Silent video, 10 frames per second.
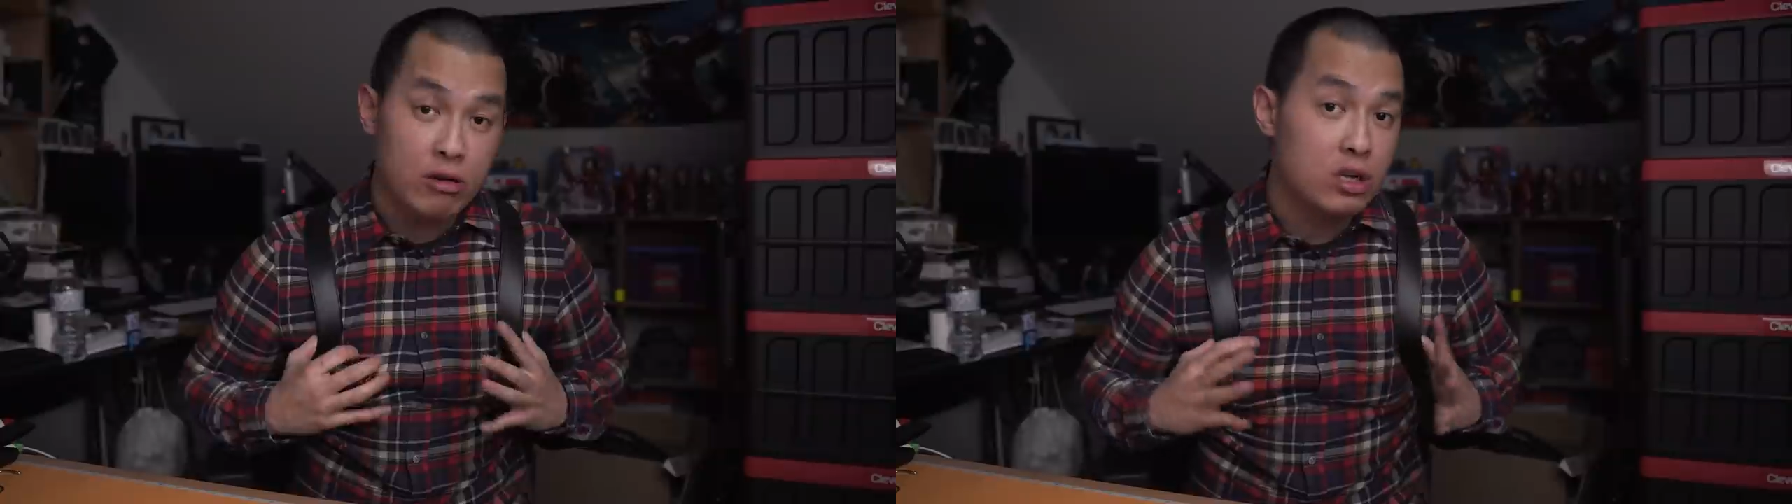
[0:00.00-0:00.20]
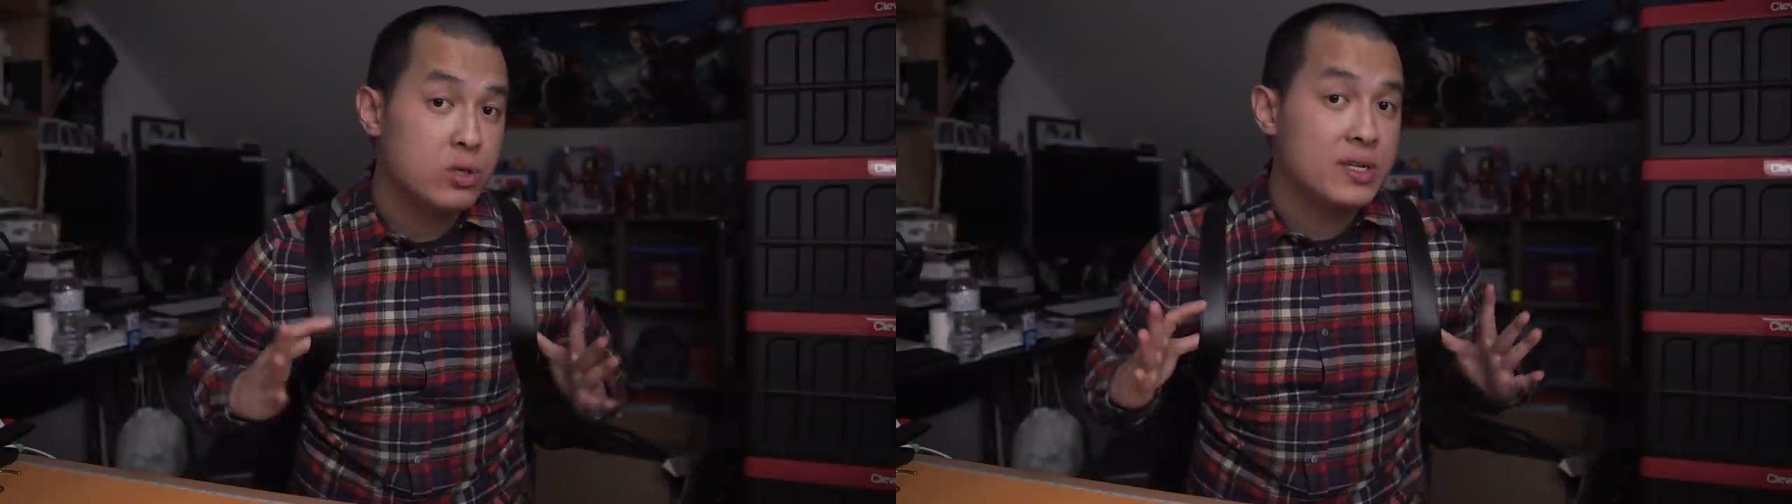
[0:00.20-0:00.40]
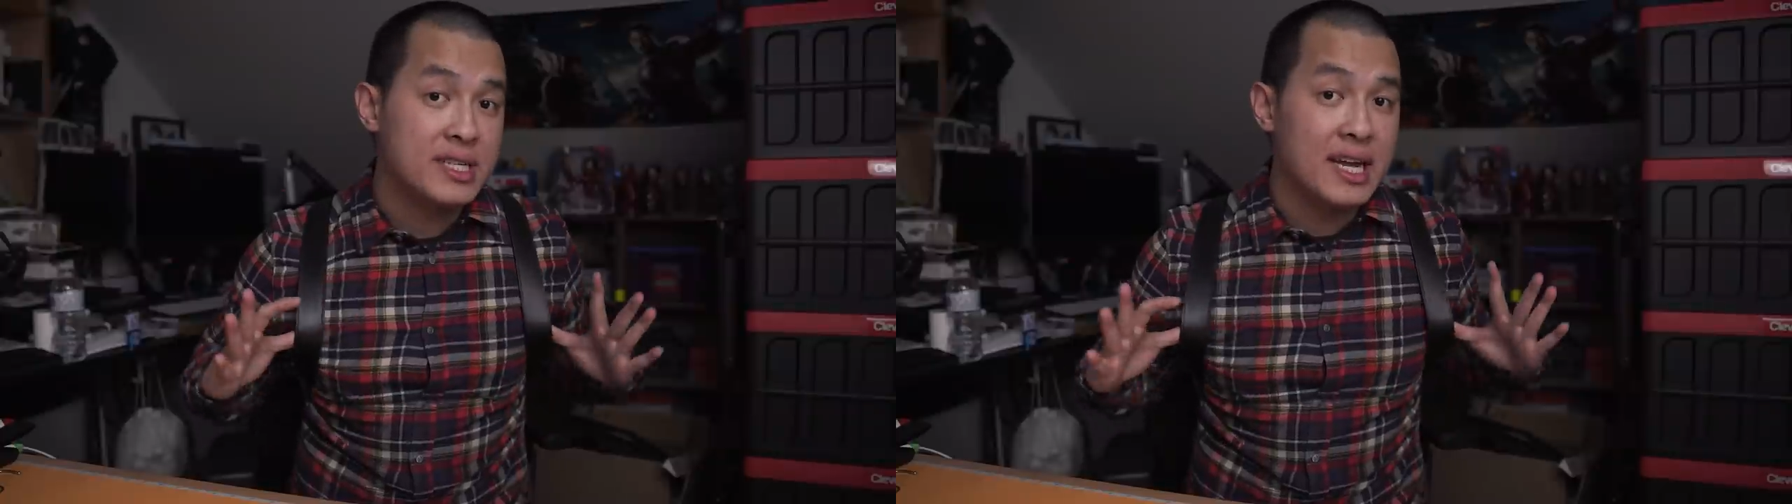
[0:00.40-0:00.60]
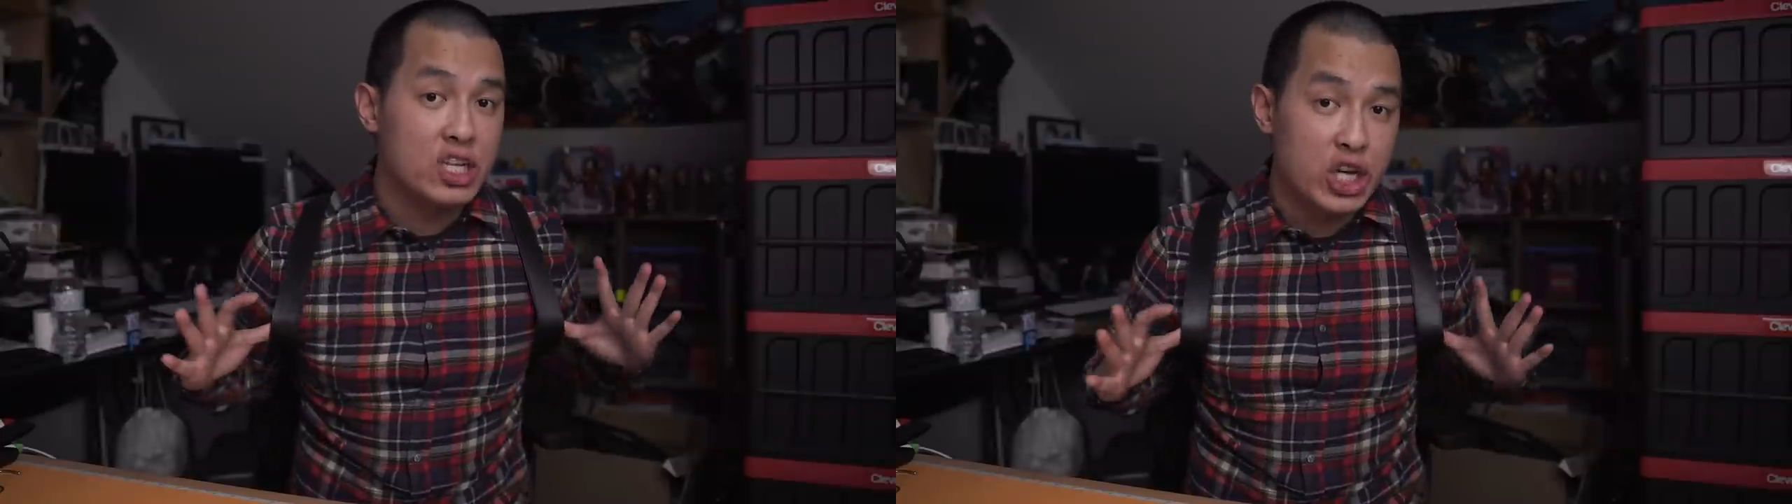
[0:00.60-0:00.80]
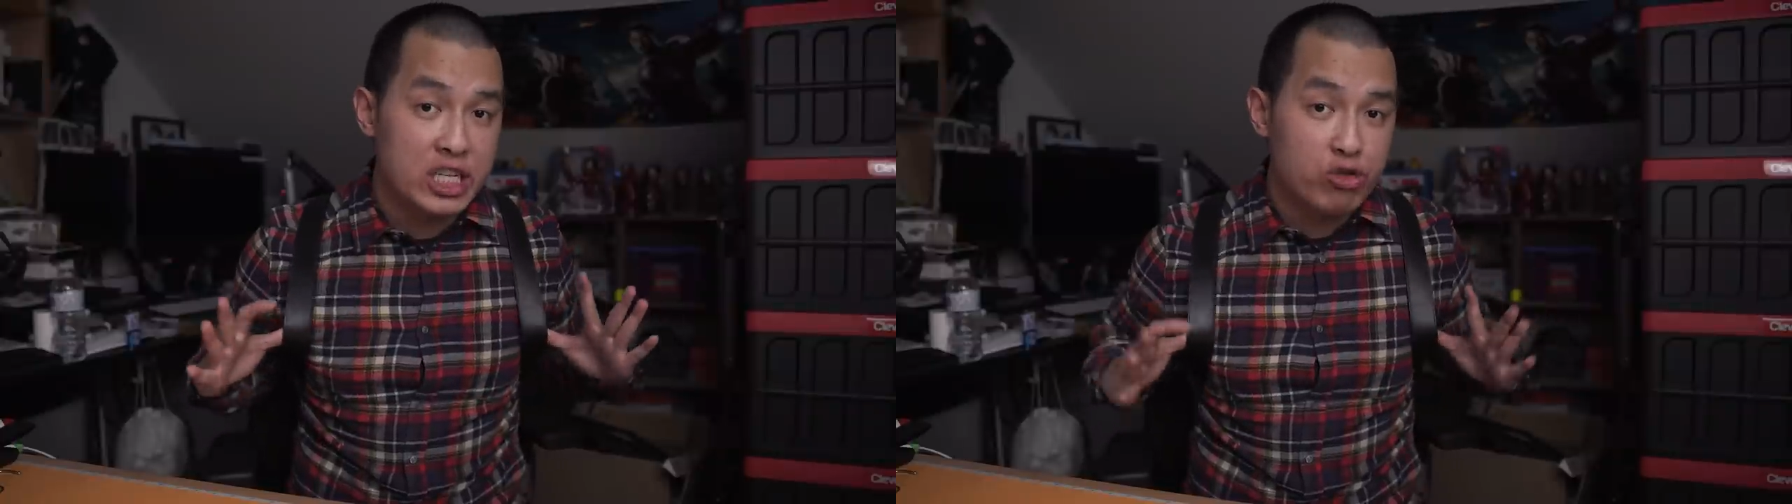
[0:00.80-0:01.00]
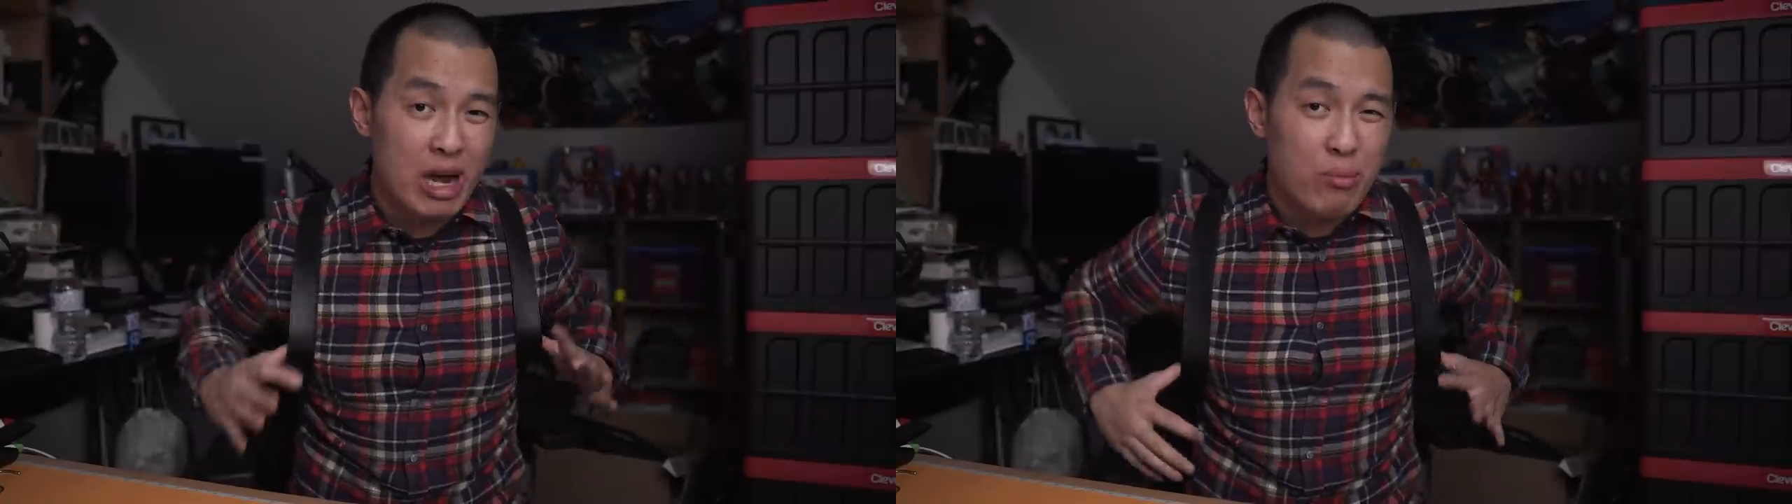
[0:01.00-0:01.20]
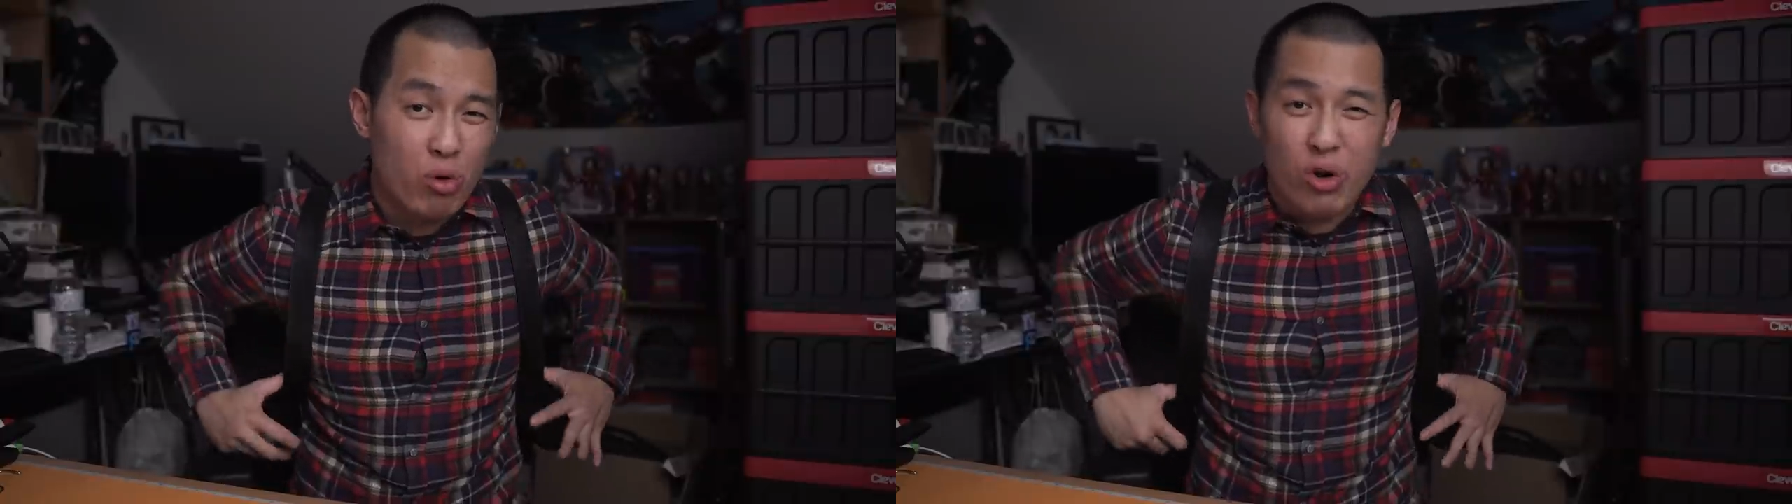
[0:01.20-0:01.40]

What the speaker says: There also isn't a chest strap